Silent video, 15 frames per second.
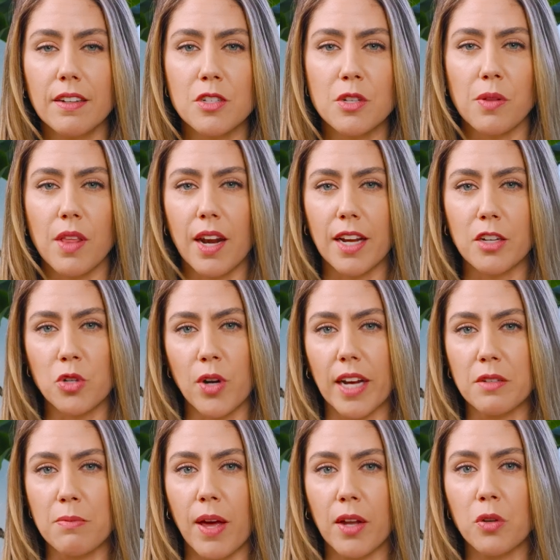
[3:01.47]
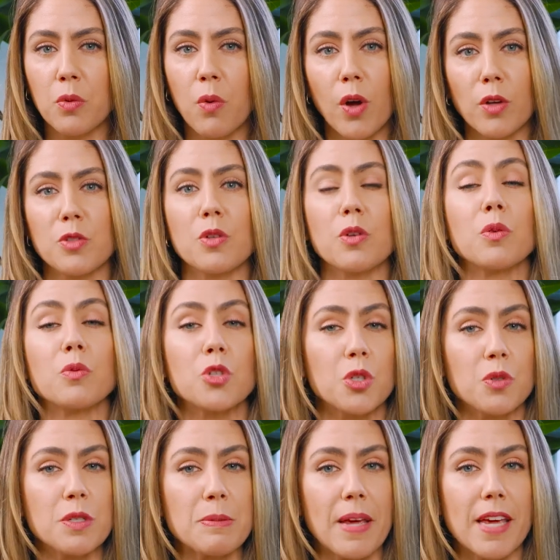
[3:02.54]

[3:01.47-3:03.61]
And so then I attract men who also don't choose